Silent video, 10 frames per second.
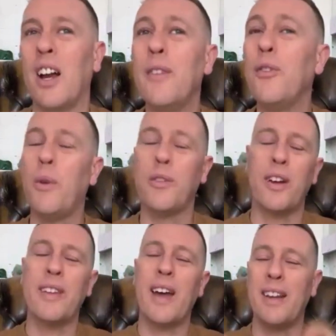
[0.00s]
kind of
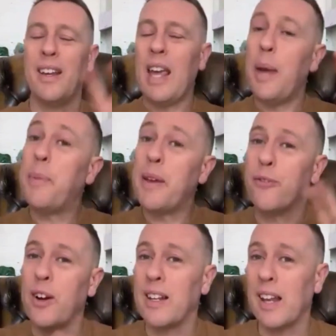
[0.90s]
almost like that
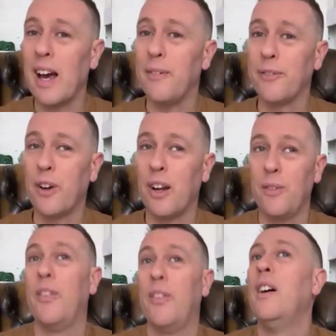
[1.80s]
hippie-free love,
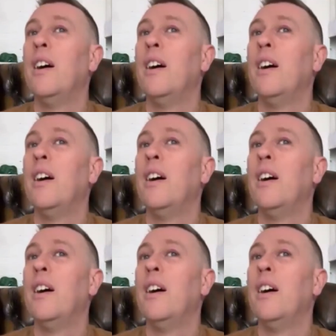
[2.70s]
kind of